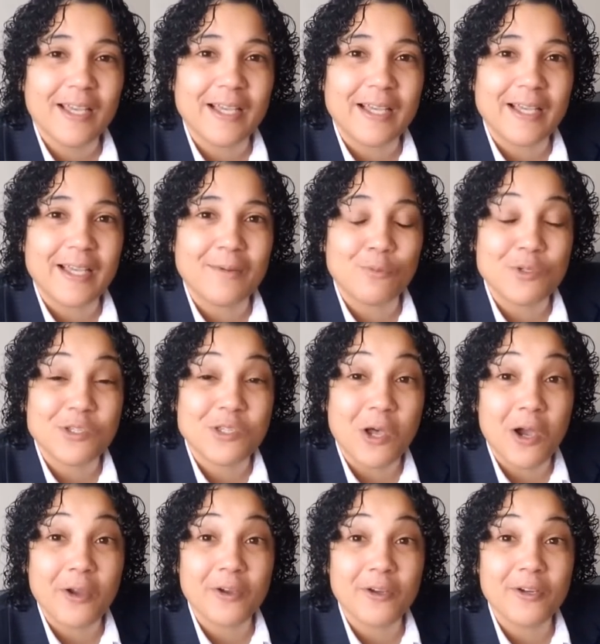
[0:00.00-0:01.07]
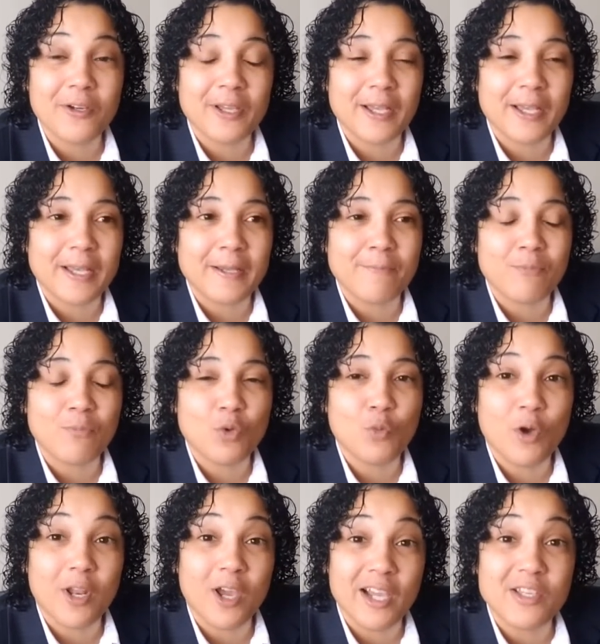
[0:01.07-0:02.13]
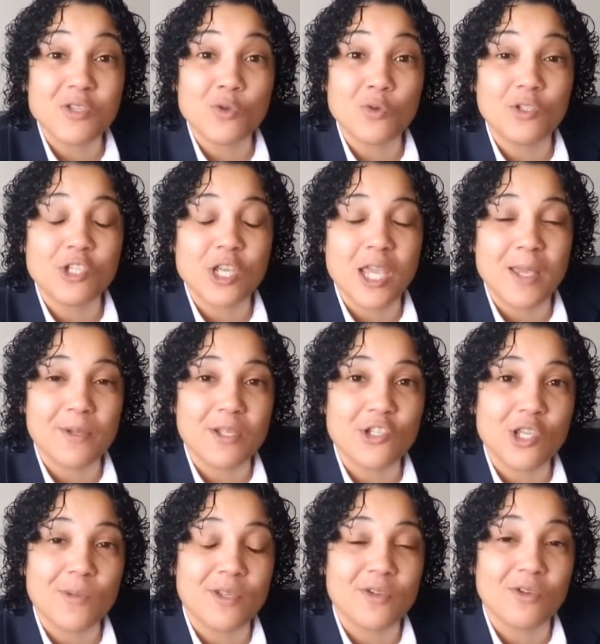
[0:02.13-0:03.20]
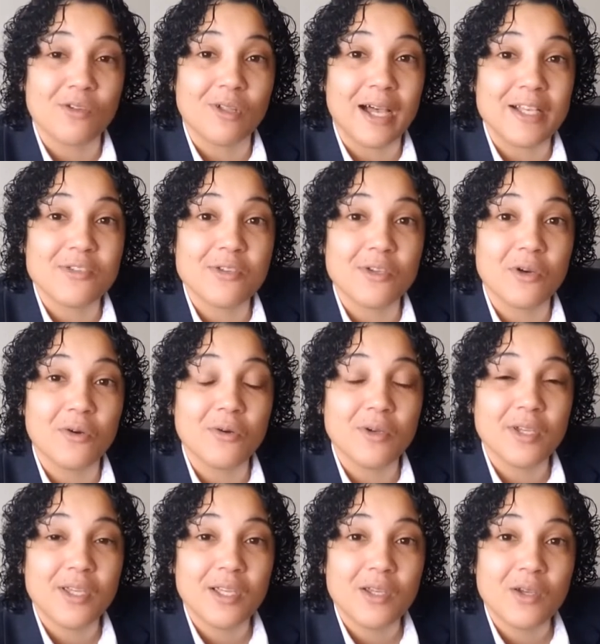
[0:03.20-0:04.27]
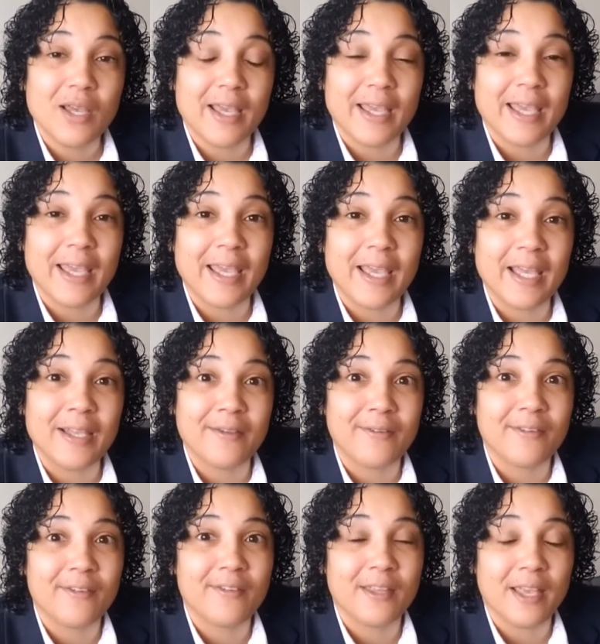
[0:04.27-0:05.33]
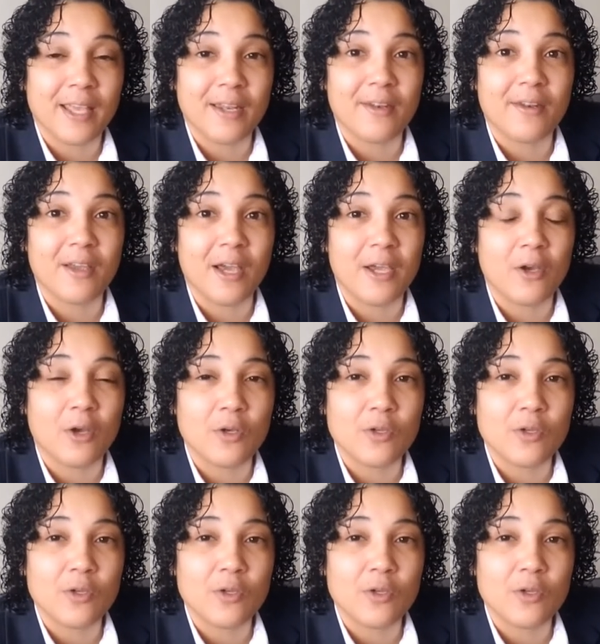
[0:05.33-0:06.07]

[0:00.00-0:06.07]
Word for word: Um, with soccer, um, we won a high school championship at New Glasgow. And then I